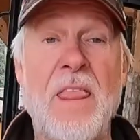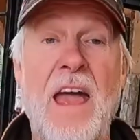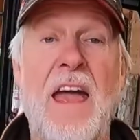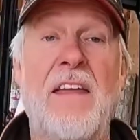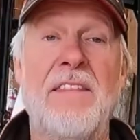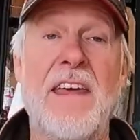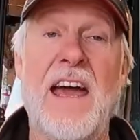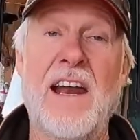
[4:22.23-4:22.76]

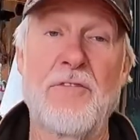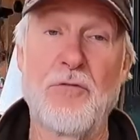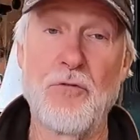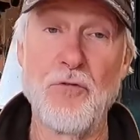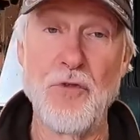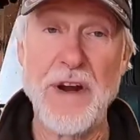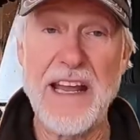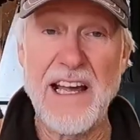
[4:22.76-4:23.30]
and then
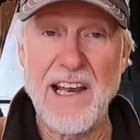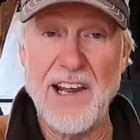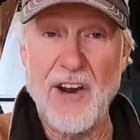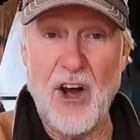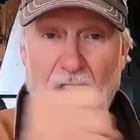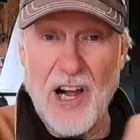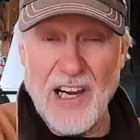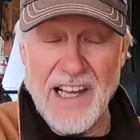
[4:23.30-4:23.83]
reel
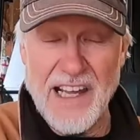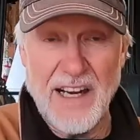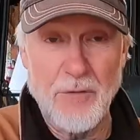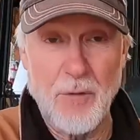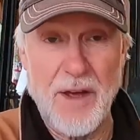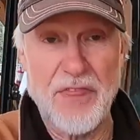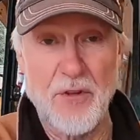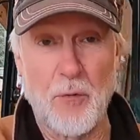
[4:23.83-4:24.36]
it all in
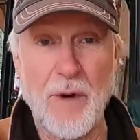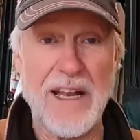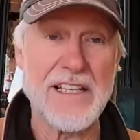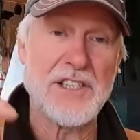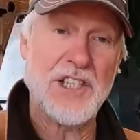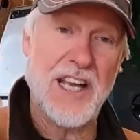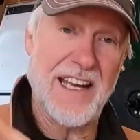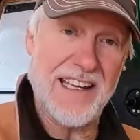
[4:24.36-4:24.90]
with the
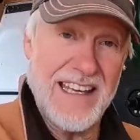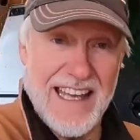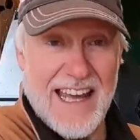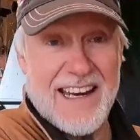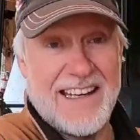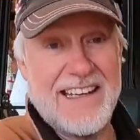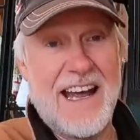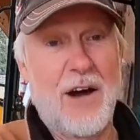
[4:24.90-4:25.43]
winch and
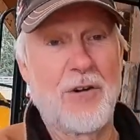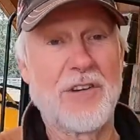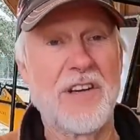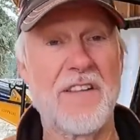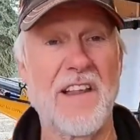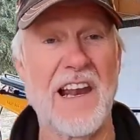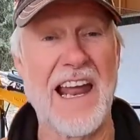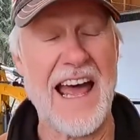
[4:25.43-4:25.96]
get it down
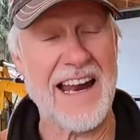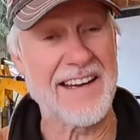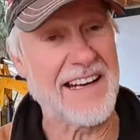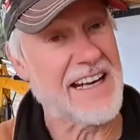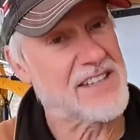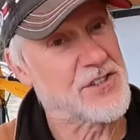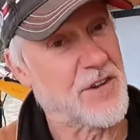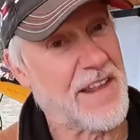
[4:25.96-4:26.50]
to the
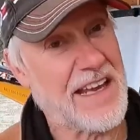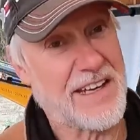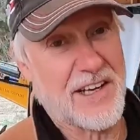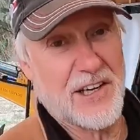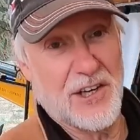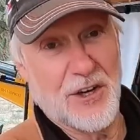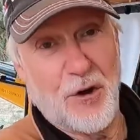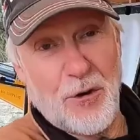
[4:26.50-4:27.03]
landing so they
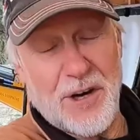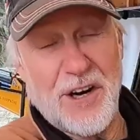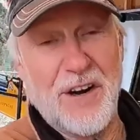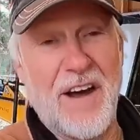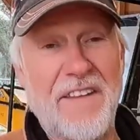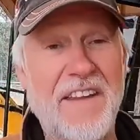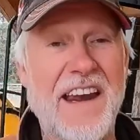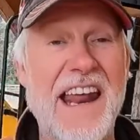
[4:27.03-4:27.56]
could load it
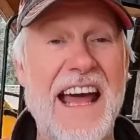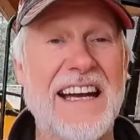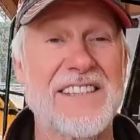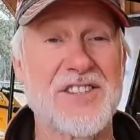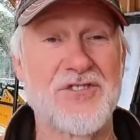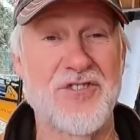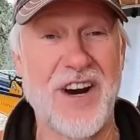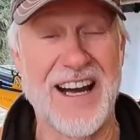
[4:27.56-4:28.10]
on the
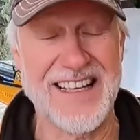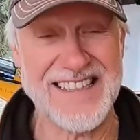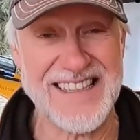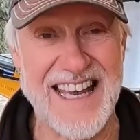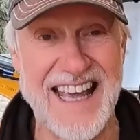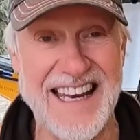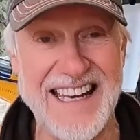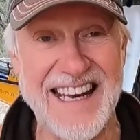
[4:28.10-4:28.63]
next trucks
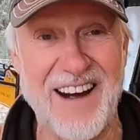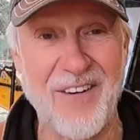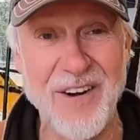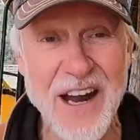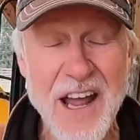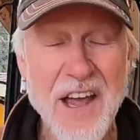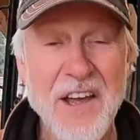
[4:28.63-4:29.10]
heading out.